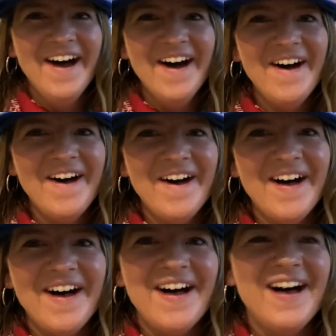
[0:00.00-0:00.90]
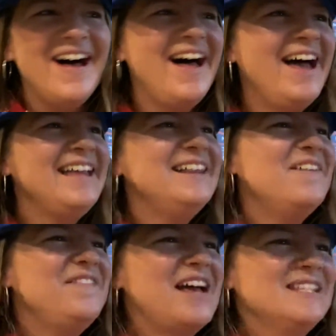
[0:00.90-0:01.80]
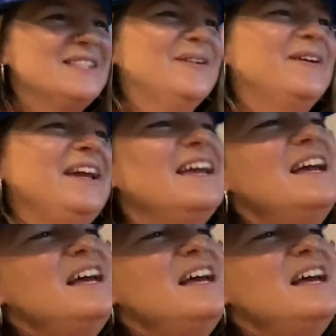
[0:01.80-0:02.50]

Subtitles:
Aw, I love that story.